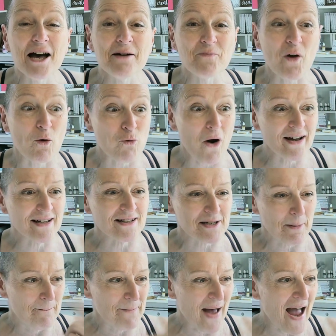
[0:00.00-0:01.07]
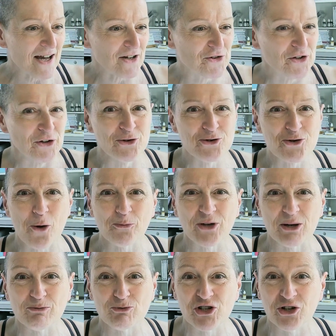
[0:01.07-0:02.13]
right, back to Top
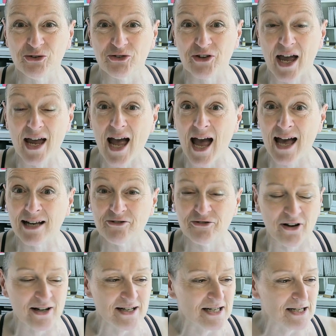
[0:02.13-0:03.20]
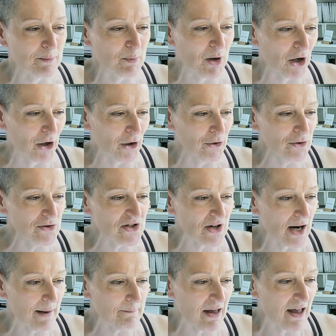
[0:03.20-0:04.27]
Tip Tuesday and fine tip glue. So
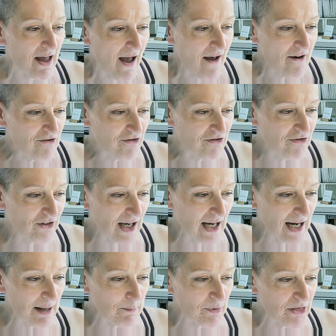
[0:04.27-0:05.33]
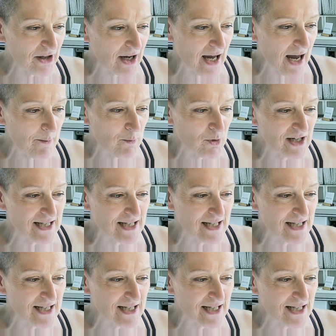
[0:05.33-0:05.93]
let me flip the camera